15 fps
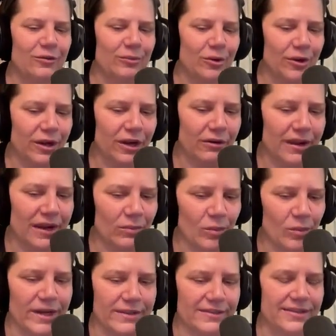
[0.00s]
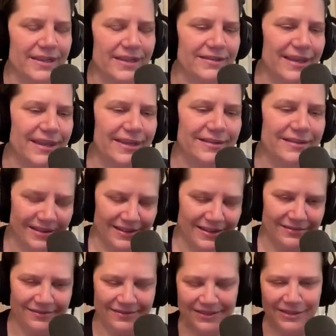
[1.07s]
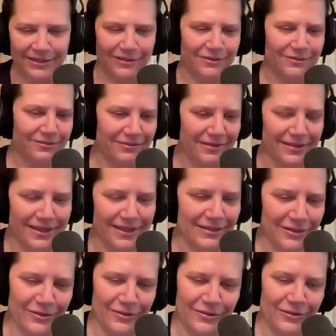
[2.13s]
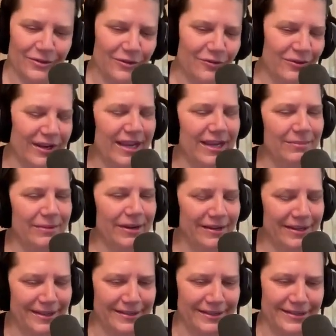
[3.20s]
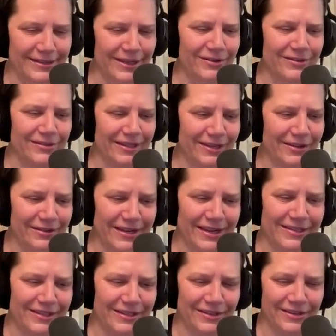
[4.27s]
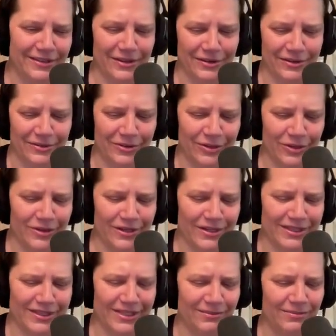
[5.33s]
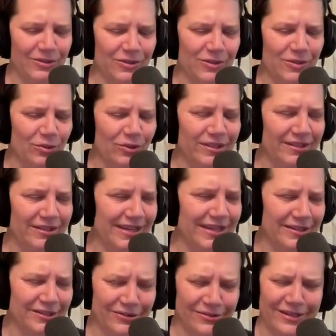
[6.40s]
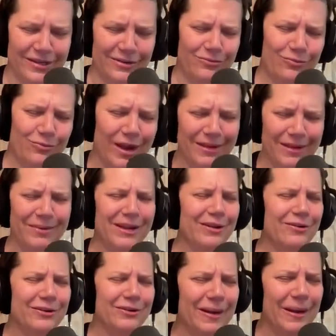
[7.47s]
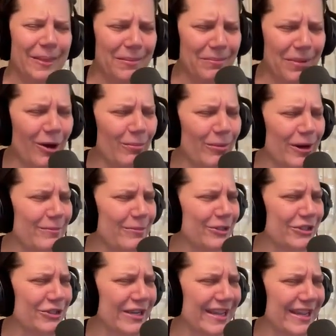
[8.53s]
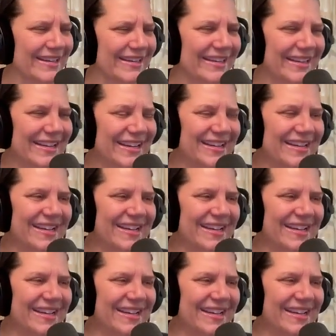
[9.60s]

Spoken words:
from going around once. And then you forget about it, and then years later, next thing you know, you're in a similar storyline and you're like, why am I going around the mulberry bush again?